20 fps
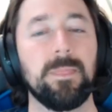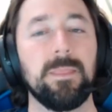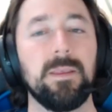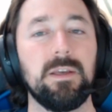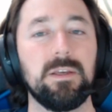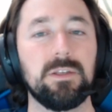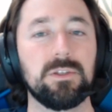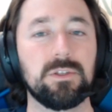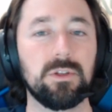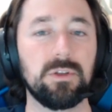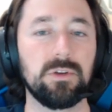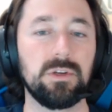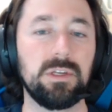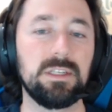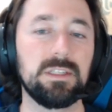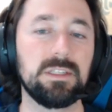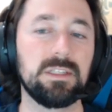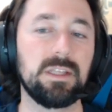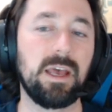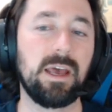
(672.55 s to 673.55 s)
So there
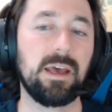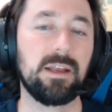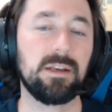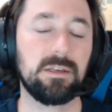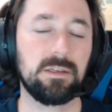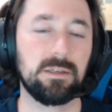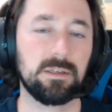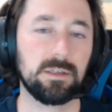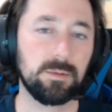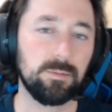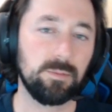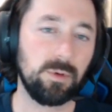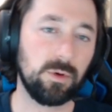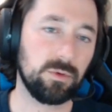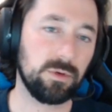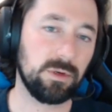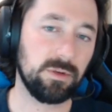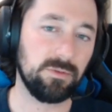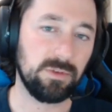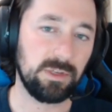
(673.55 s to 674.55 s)
is that
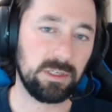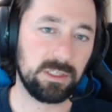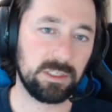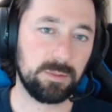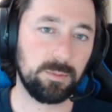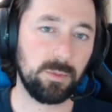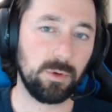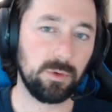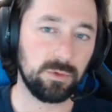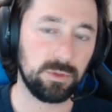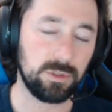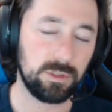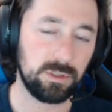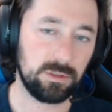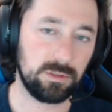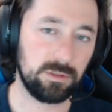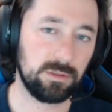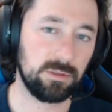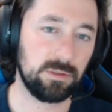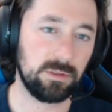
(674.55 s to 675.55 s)
component of exposed
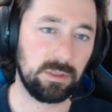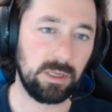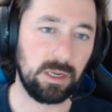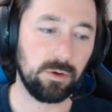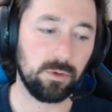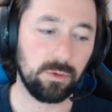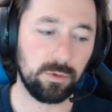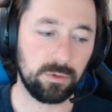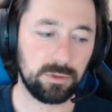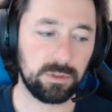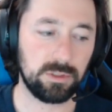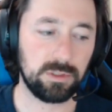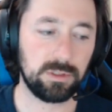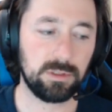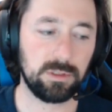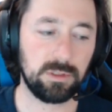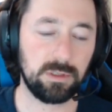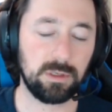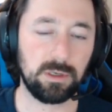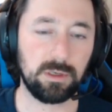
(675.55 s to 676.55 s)
errors
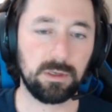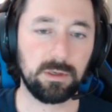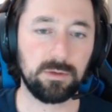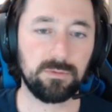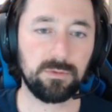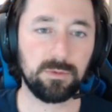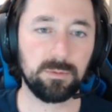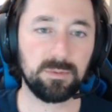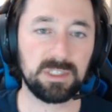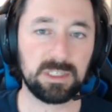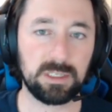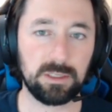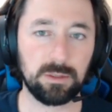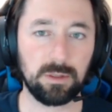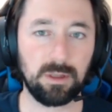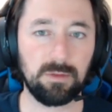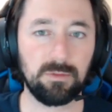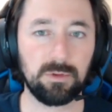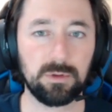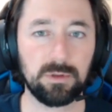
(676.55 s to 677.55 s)
from skill
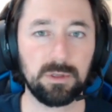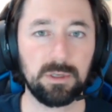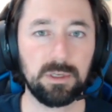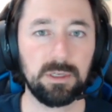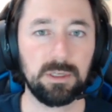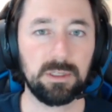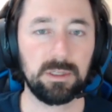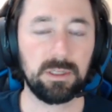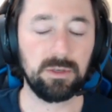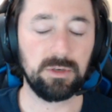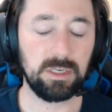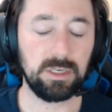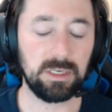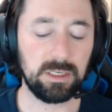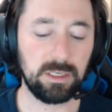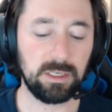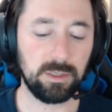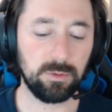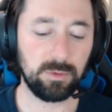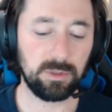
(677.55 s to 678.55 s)
level that you need to
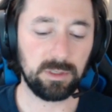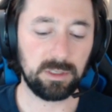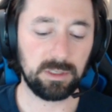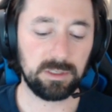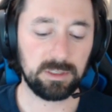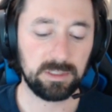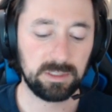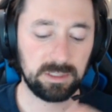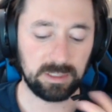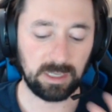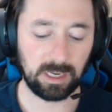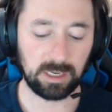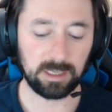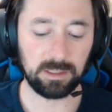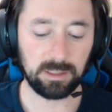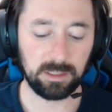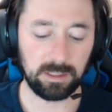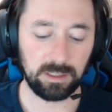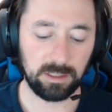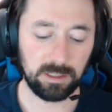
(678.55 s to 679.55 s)
deal with.
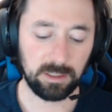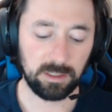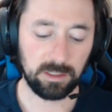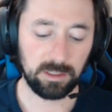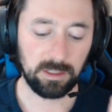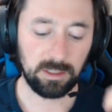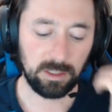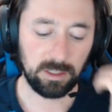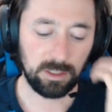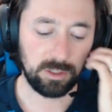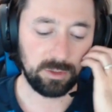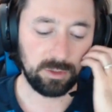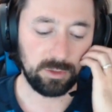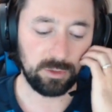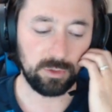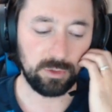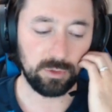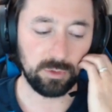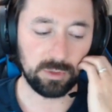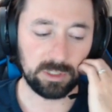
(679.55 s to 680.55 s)
Secondly,
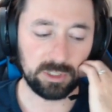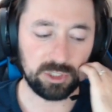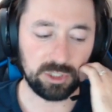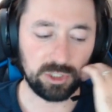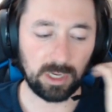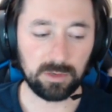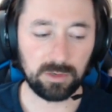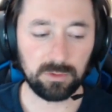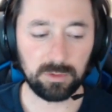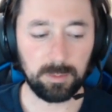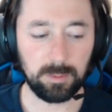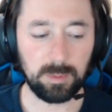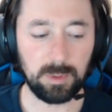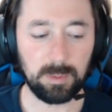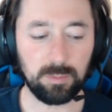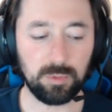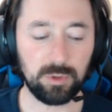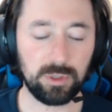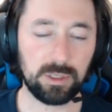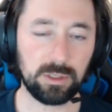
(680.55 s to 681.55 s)
you can generally be
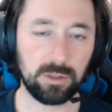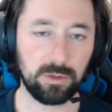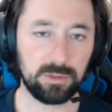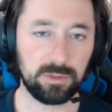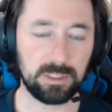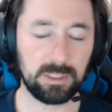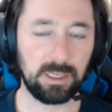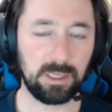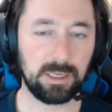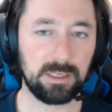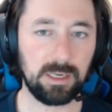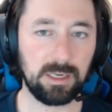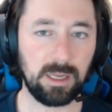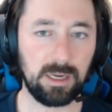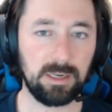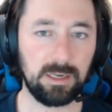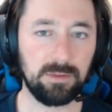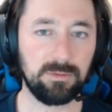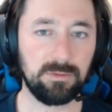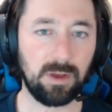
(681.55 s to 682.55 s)
pretty close to like
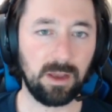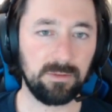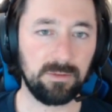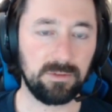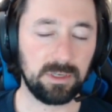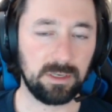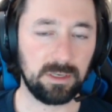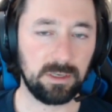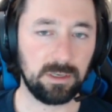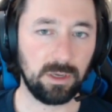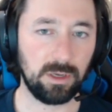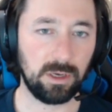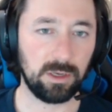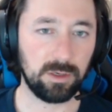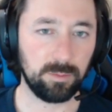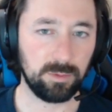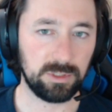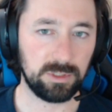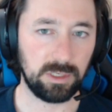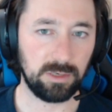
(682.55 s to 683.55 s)
95 to
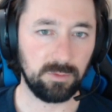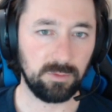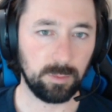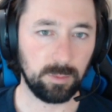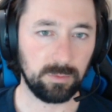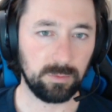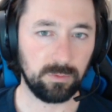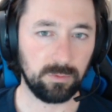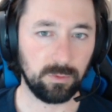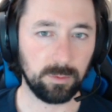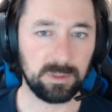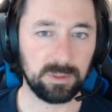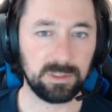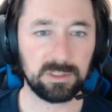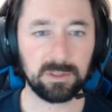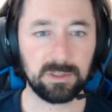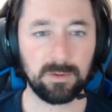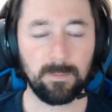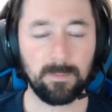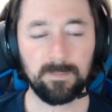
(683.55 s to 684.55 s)
100% of your
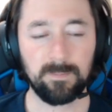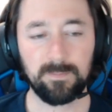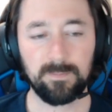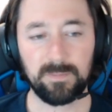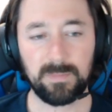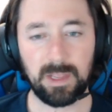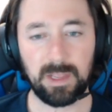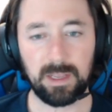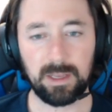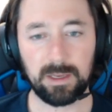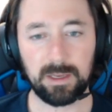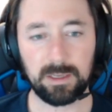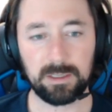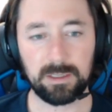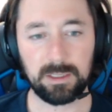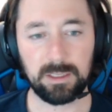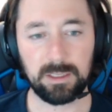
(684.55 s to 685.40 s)
performance, and